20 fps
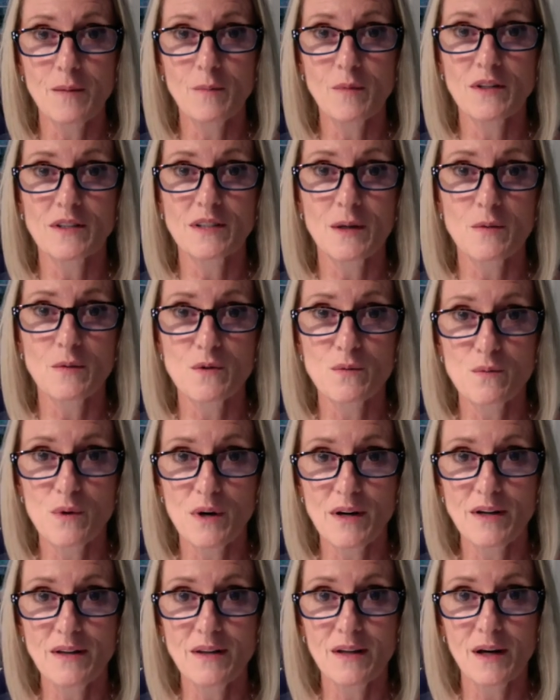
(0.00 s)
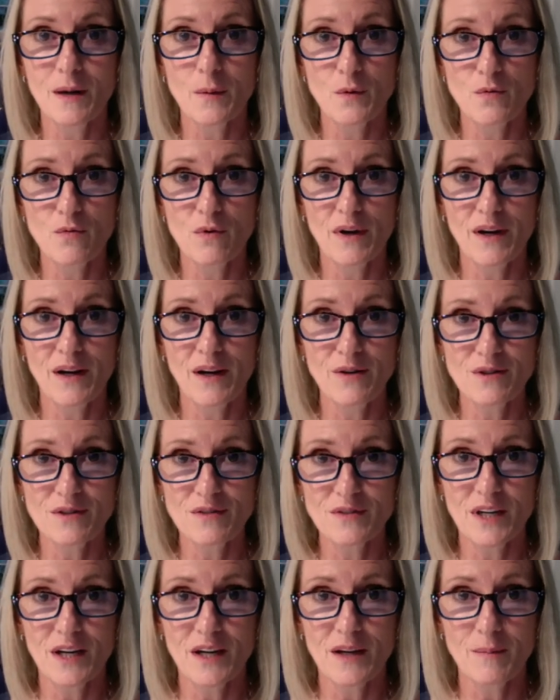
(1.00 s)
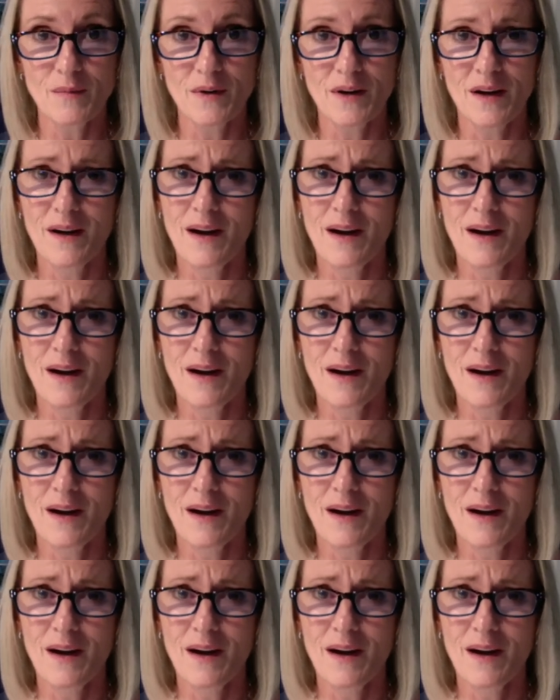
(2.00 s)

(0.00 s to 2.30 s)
because I was worried that I would run out of time.